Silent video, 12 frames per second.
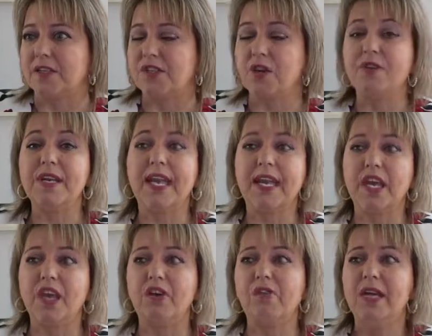So
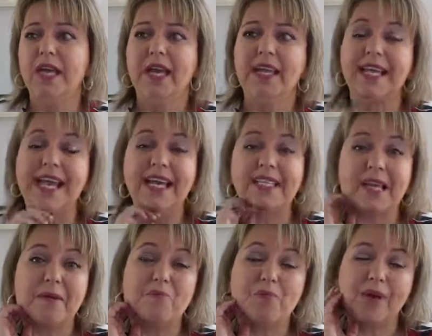NICU, yes,
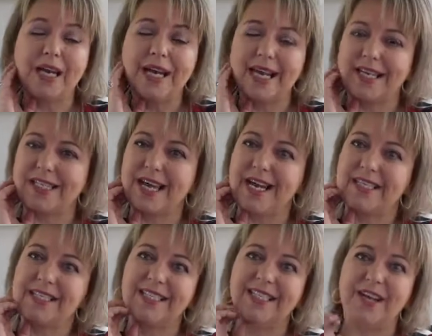I'm really
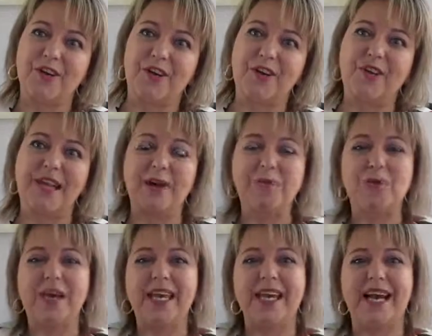excited to tell you that
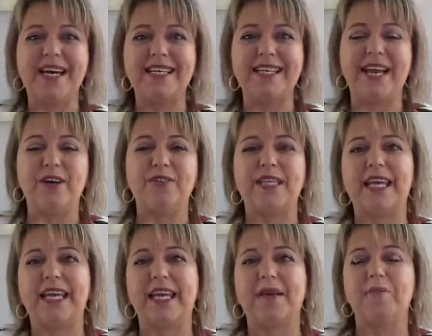we are now
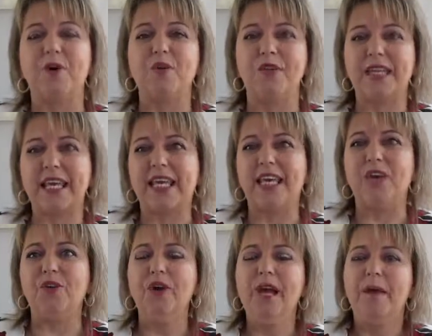taking both NICU,